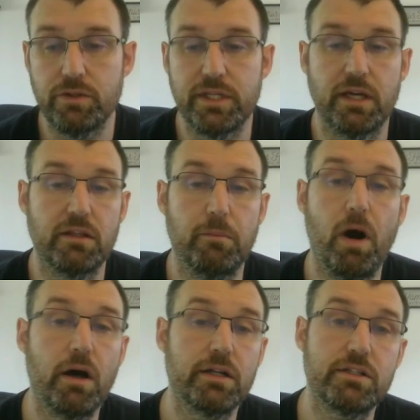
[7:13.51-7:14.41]
take the
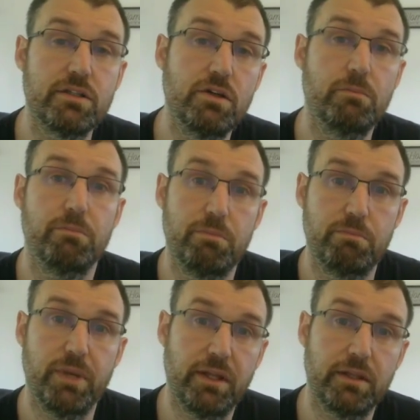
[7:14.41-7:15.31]
pawn and still
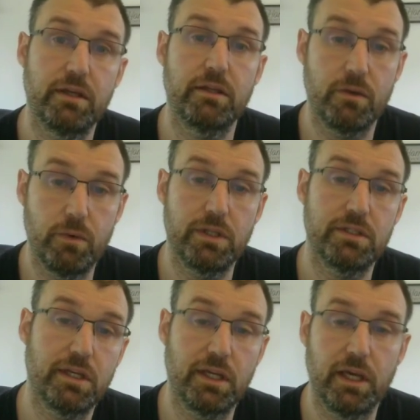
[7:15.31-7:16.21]
pin the queen
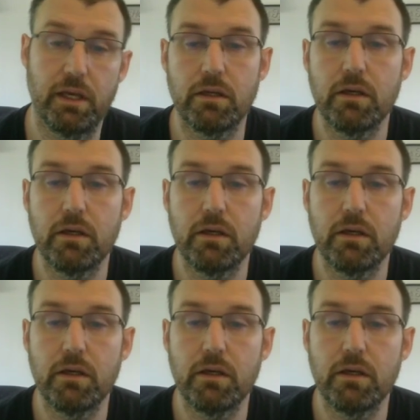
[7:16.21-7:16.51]
to the king.